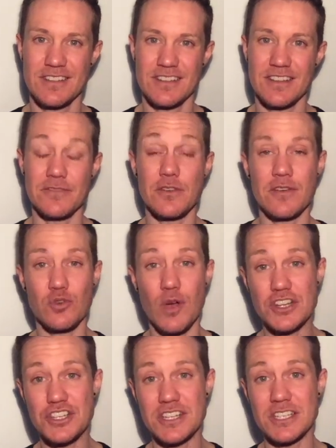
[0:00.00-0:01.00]
If you have
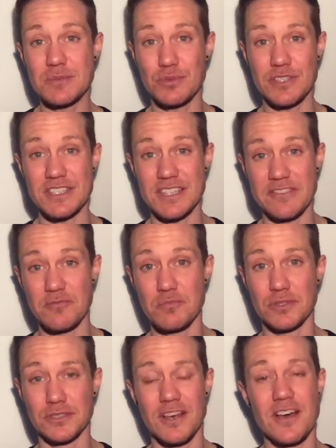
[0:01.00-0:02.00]
questions, please leave them
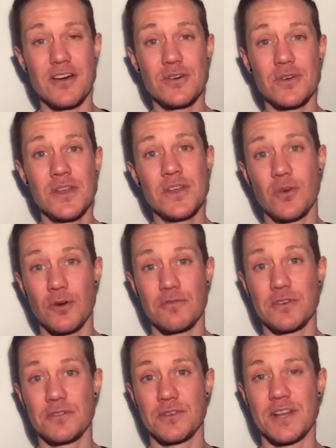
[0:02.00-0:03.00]
below or
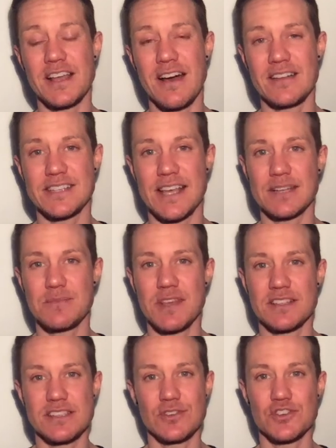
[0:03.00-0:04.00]
feel free to contact me
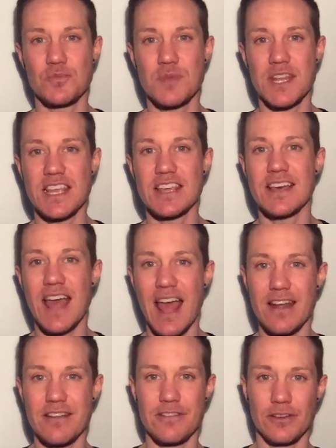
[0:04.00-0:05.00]
on social media
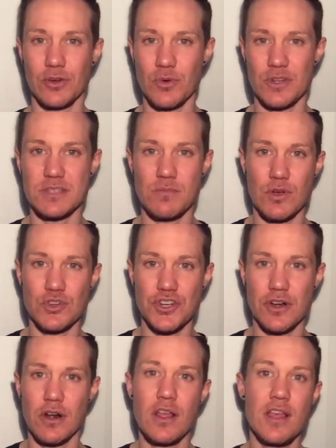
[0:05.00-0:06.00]
at
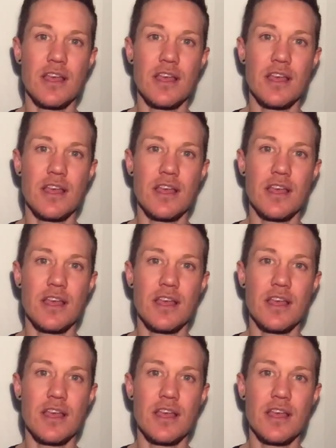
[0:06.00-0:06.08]
@ChrisMosier.